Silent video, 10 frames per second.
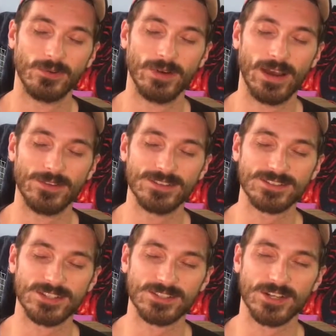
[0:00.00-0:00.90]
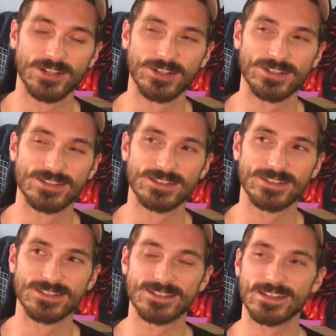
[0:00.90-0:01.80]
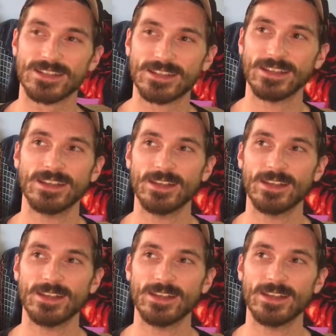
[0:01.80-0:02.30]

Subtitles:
wow, this just hurts, because it's like